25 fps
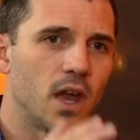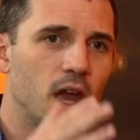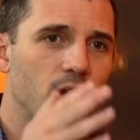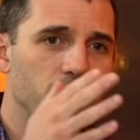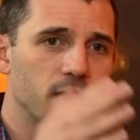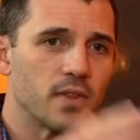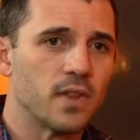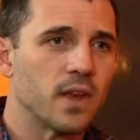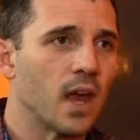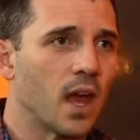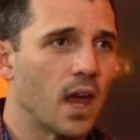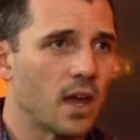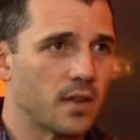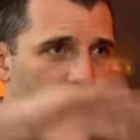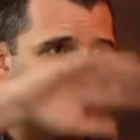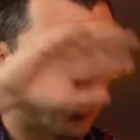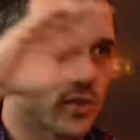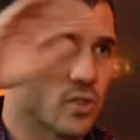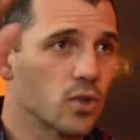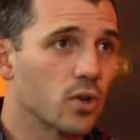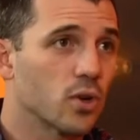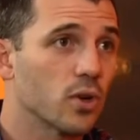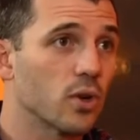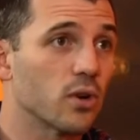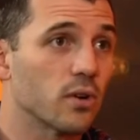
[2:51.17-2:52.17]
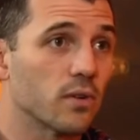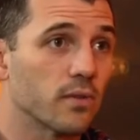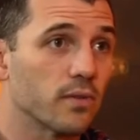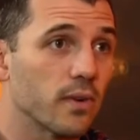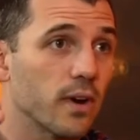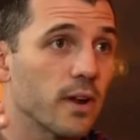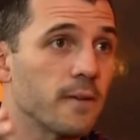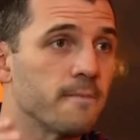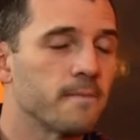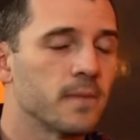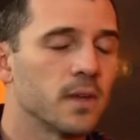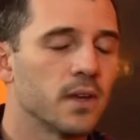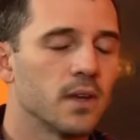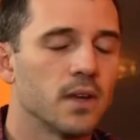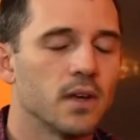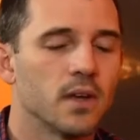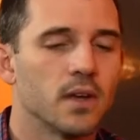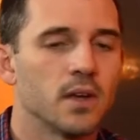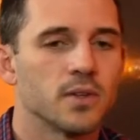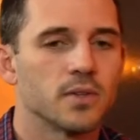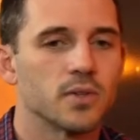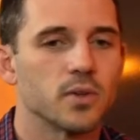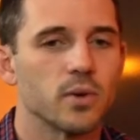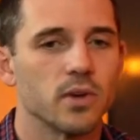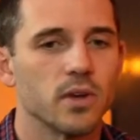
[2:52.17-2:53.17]
everything has this curve, right?
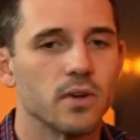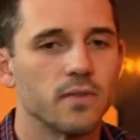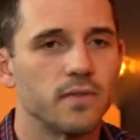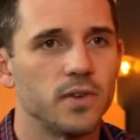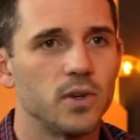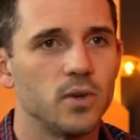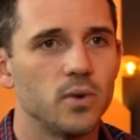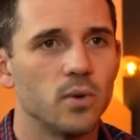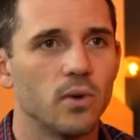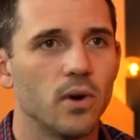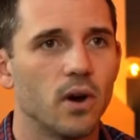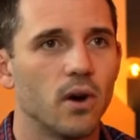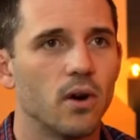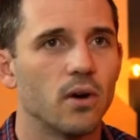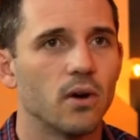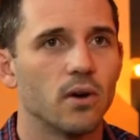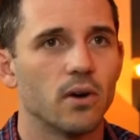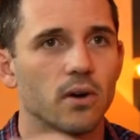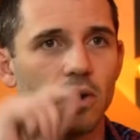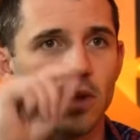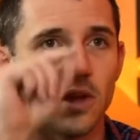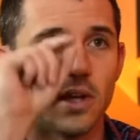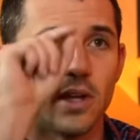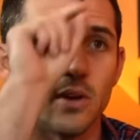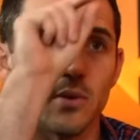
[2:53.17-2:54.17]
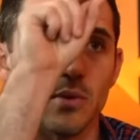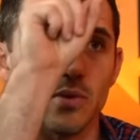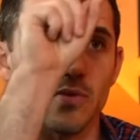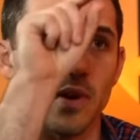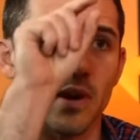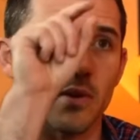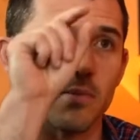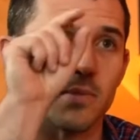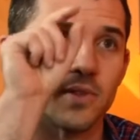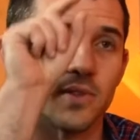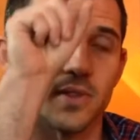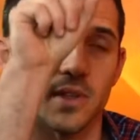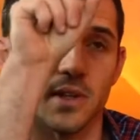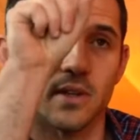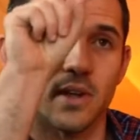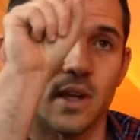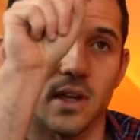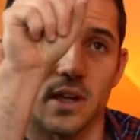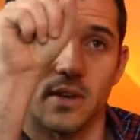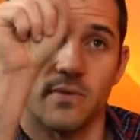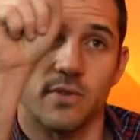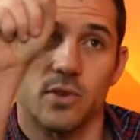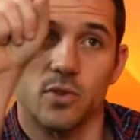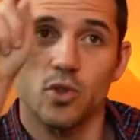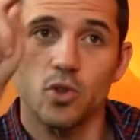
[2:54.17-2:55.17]
So if you are here with vitamin C and I
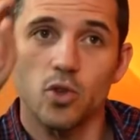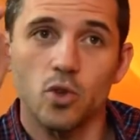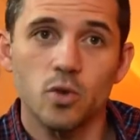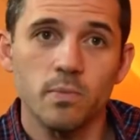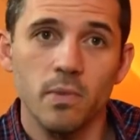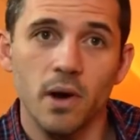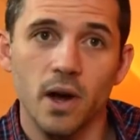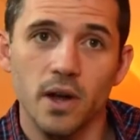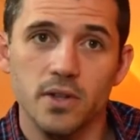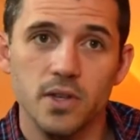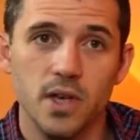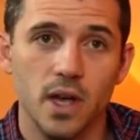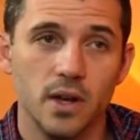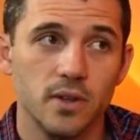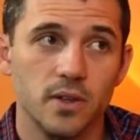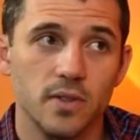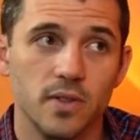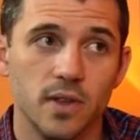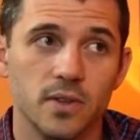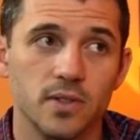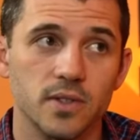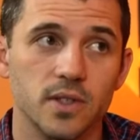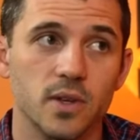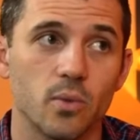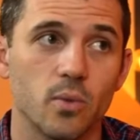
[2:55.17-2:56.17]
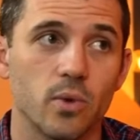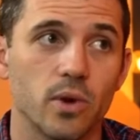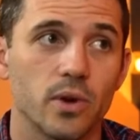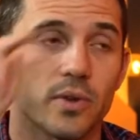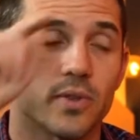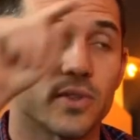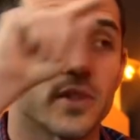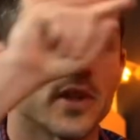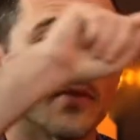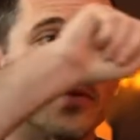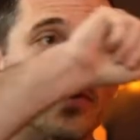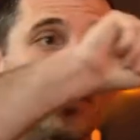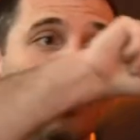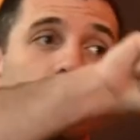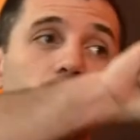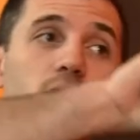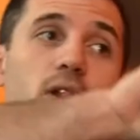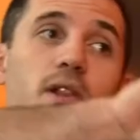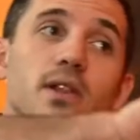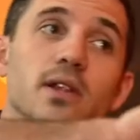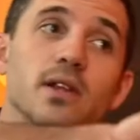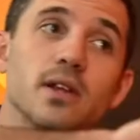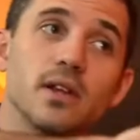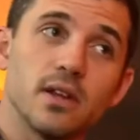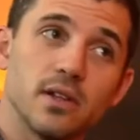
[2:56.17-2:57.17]
give you too much, actually things get worse. If you're
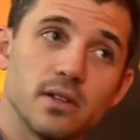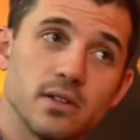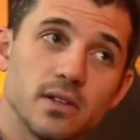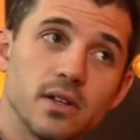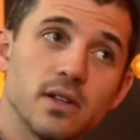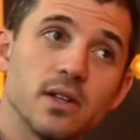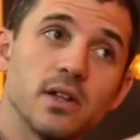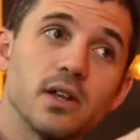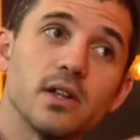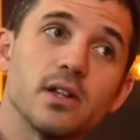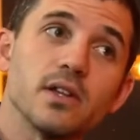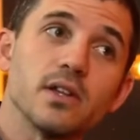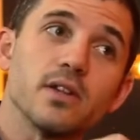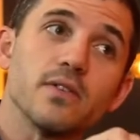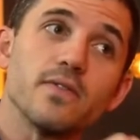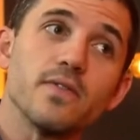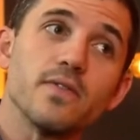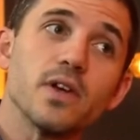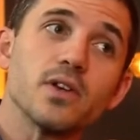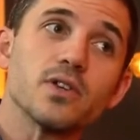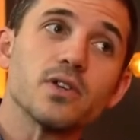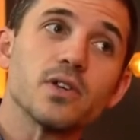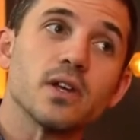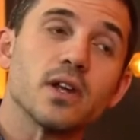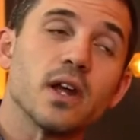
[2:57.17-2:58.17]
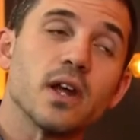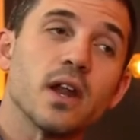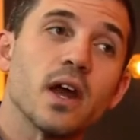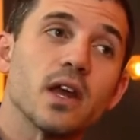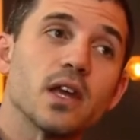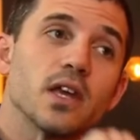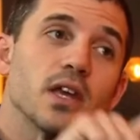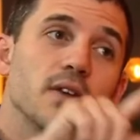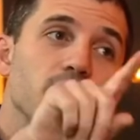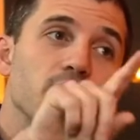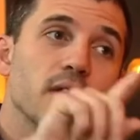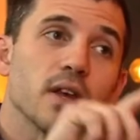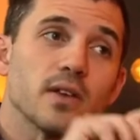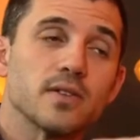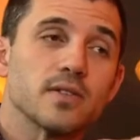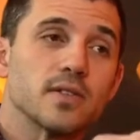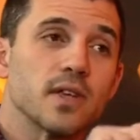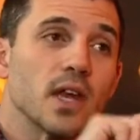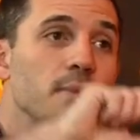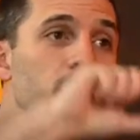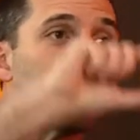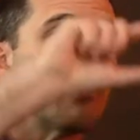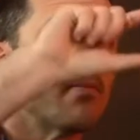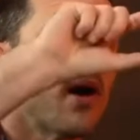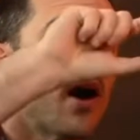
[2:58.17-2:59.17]
clinically deficient and I give you that
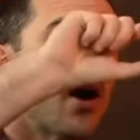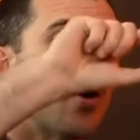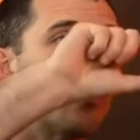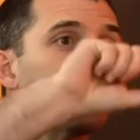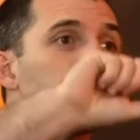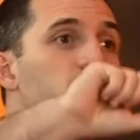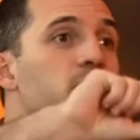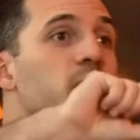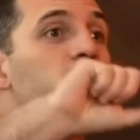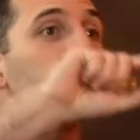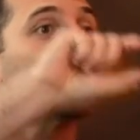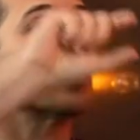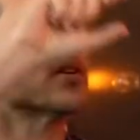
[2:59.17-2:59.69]
same amount, then